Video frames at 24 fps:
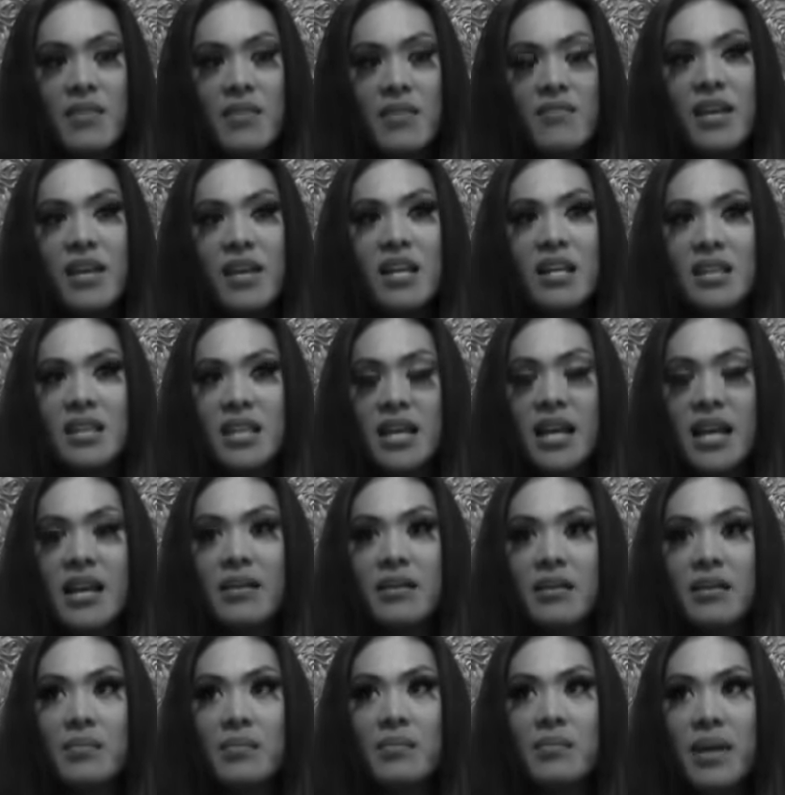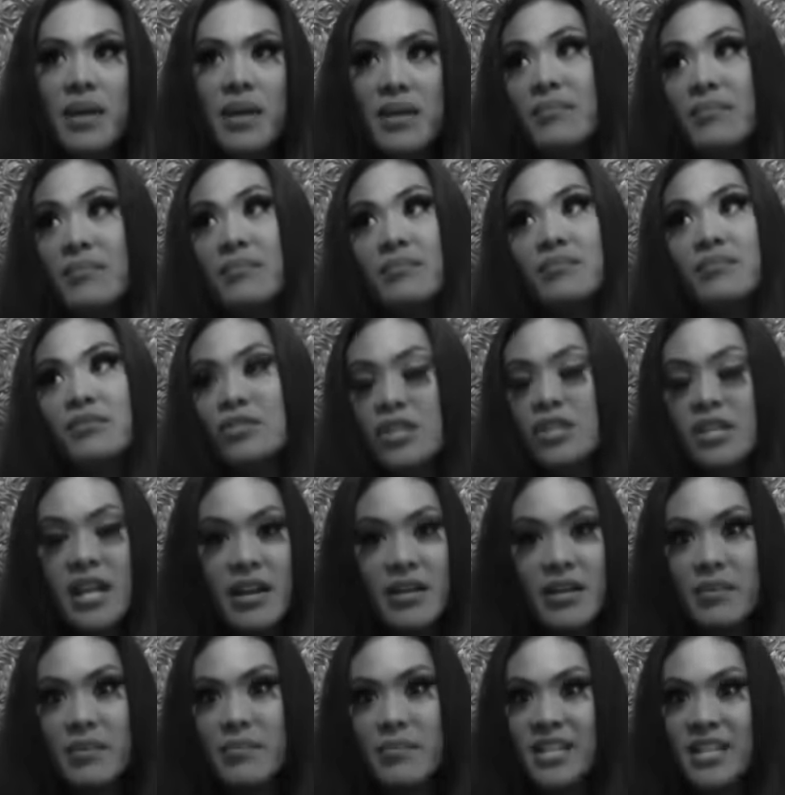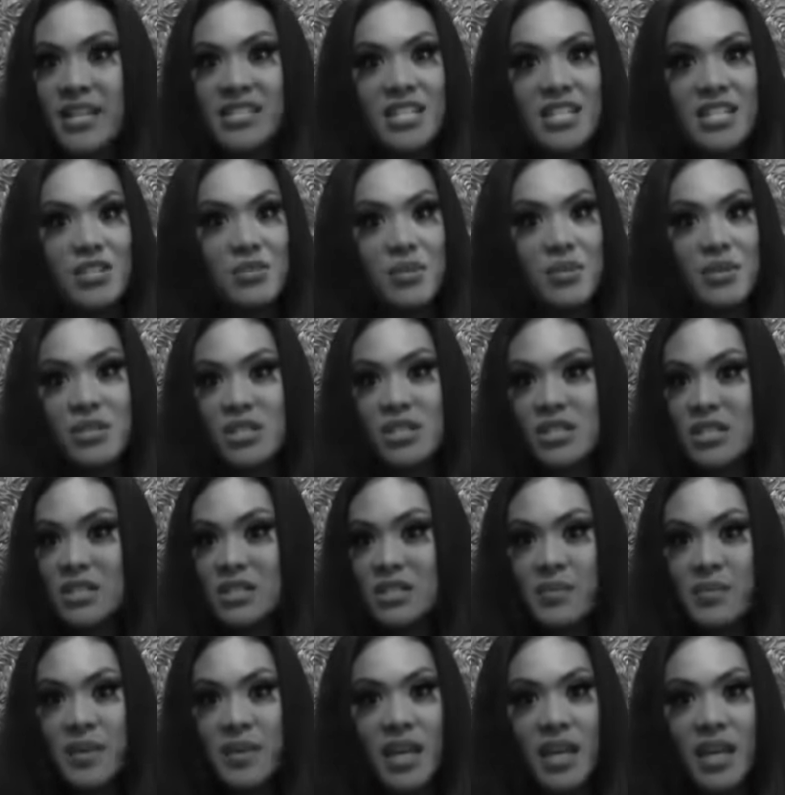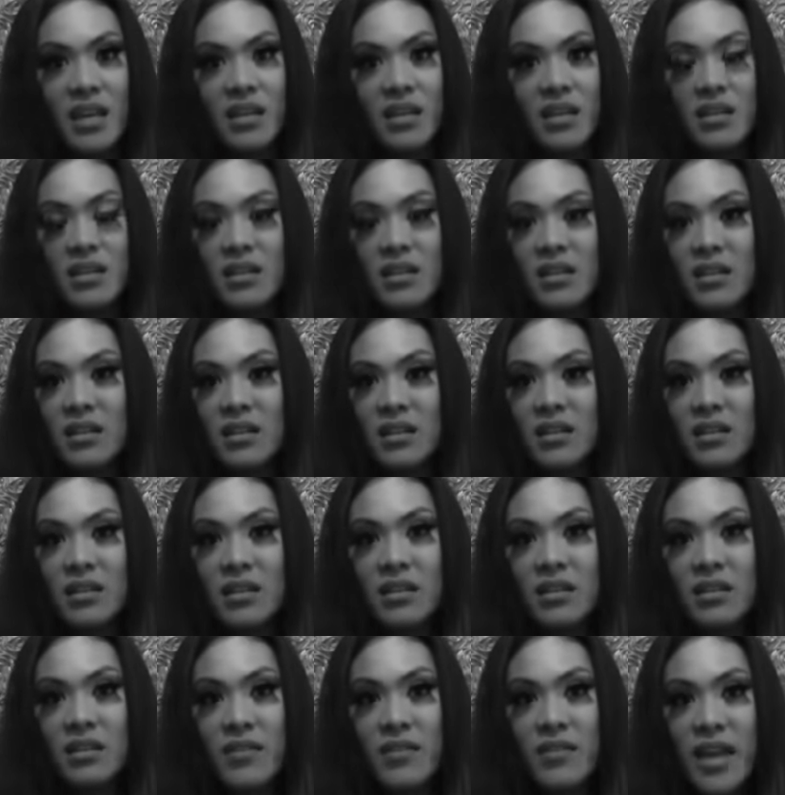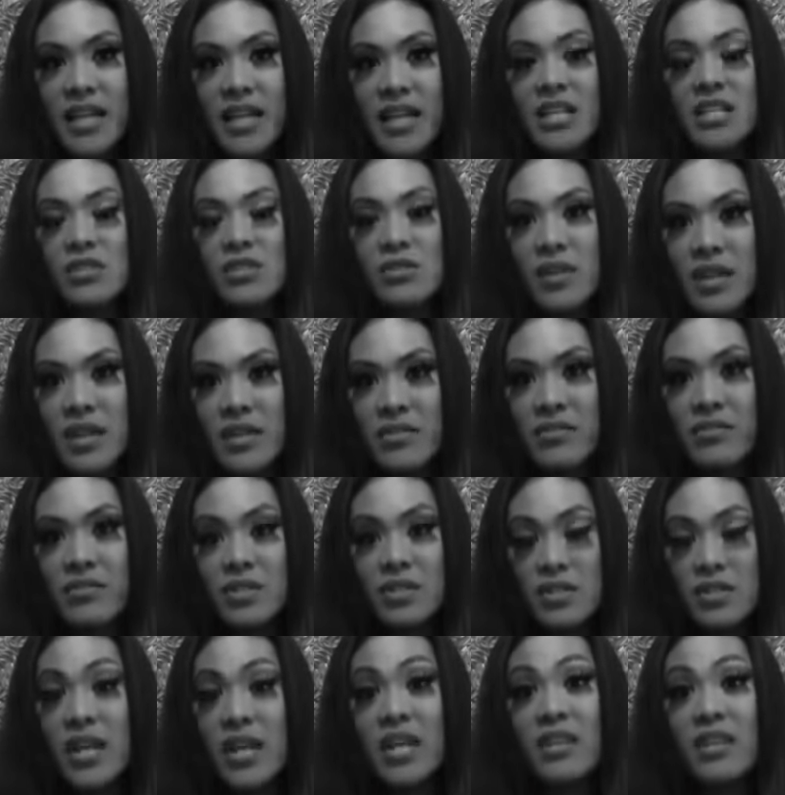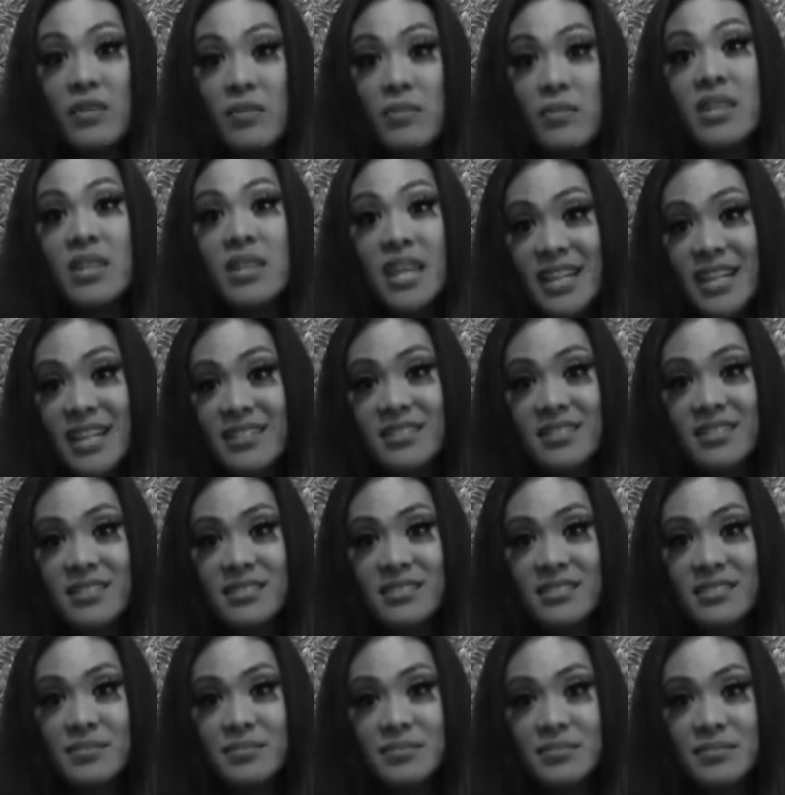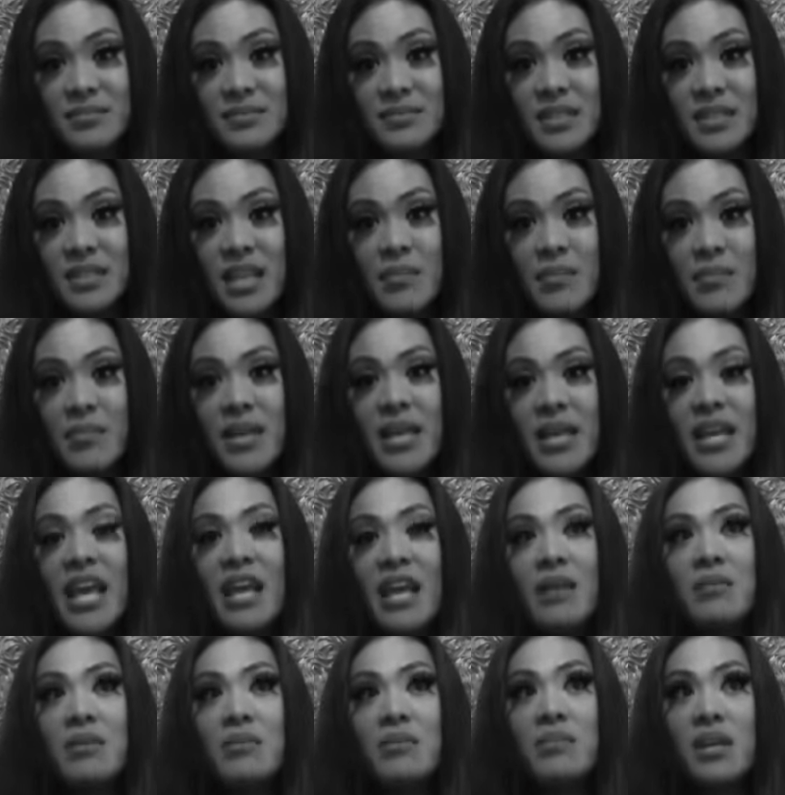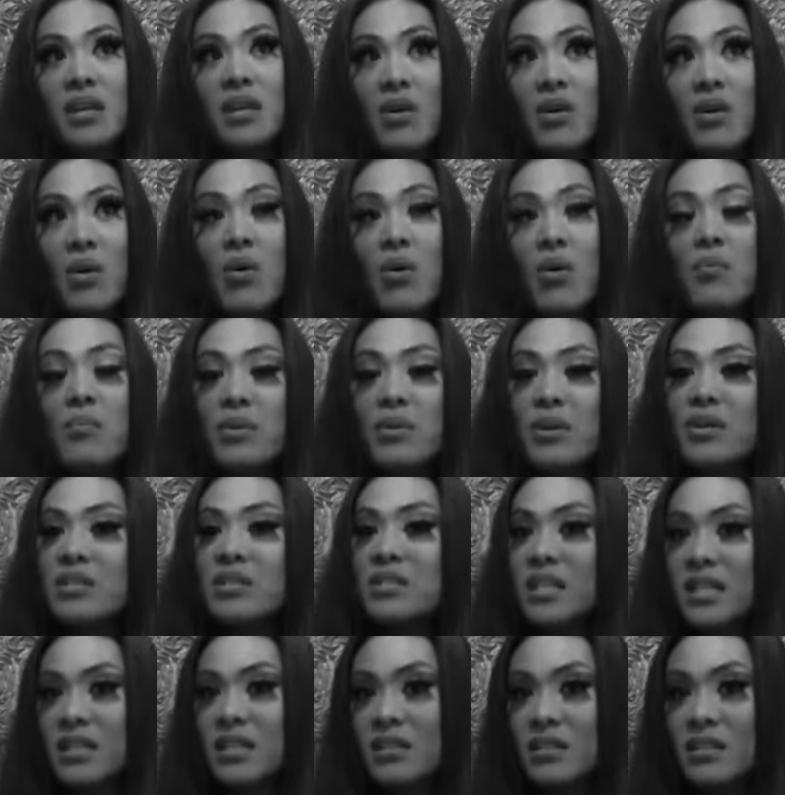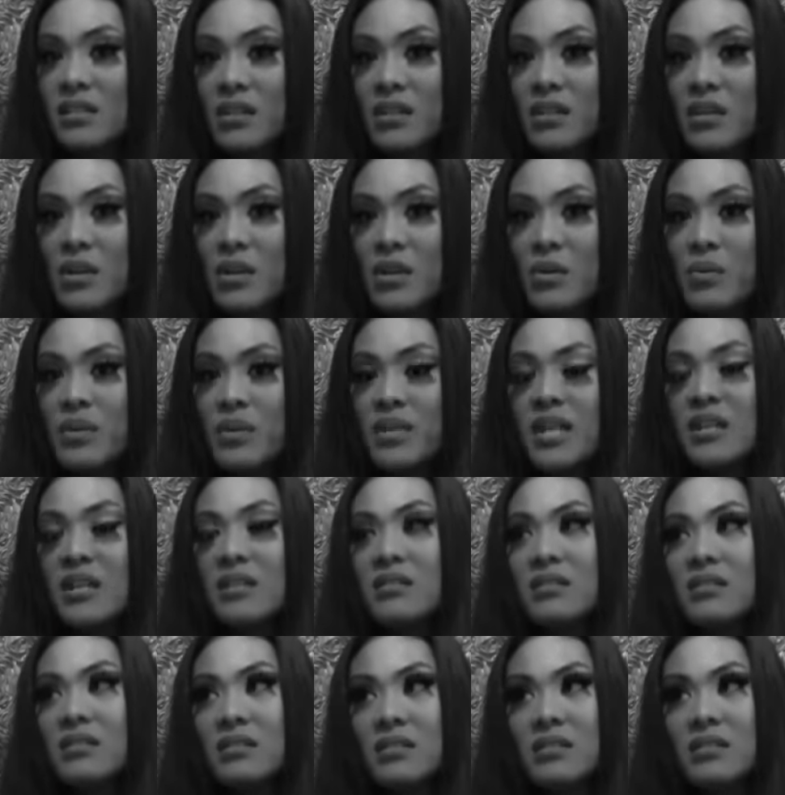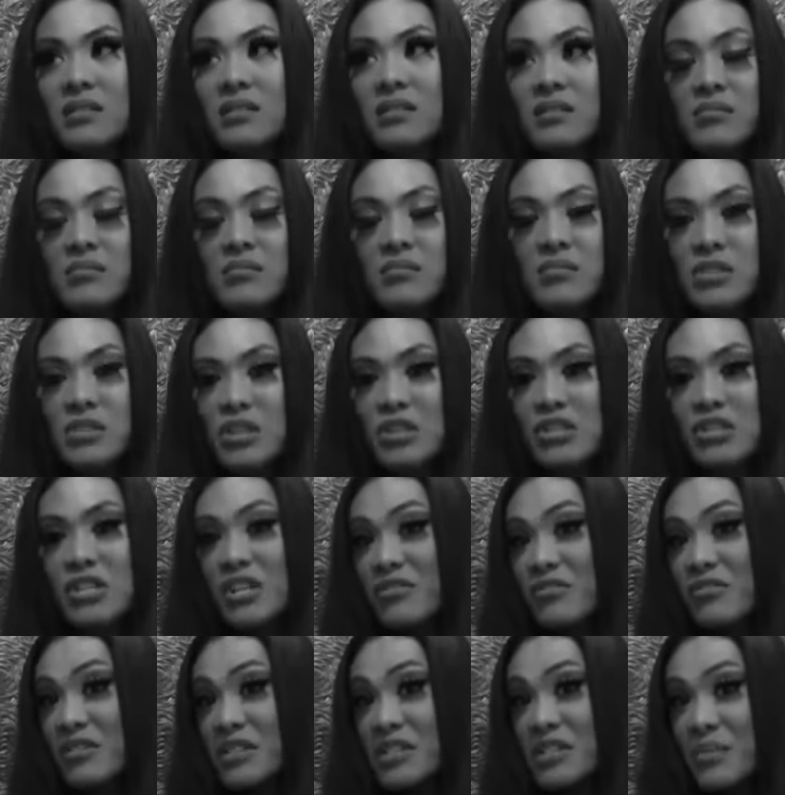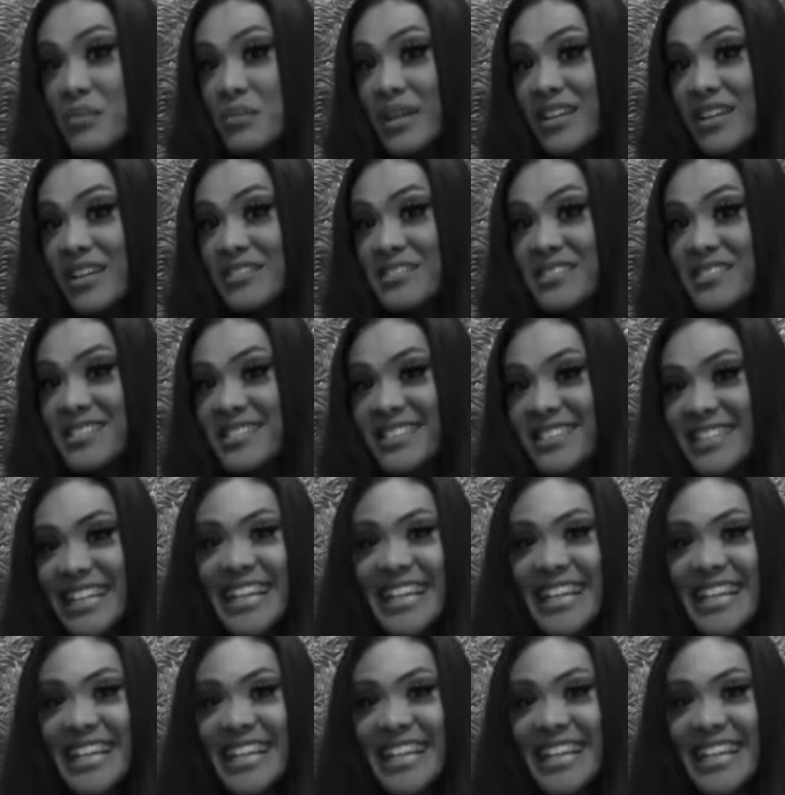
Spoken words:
if anything, my generic message would just be finding strength from within and being able to be a whole person without searching for someone else.